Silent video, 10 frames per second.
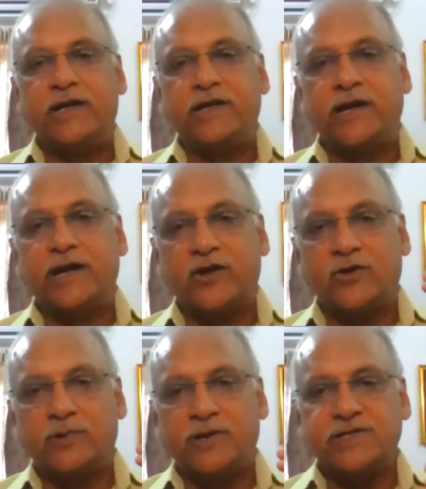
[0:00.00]
integrated
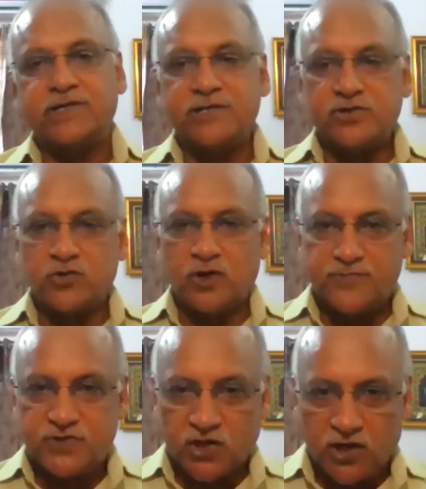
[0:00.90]
operations, to
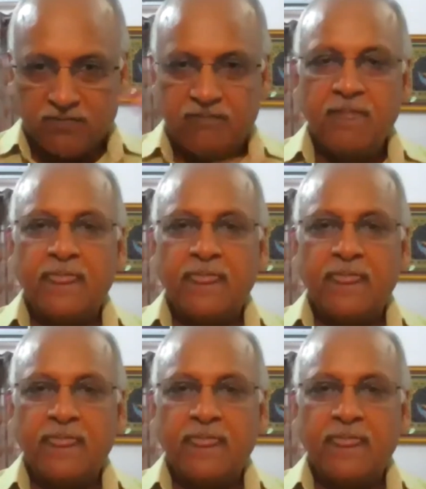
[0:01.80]
absorb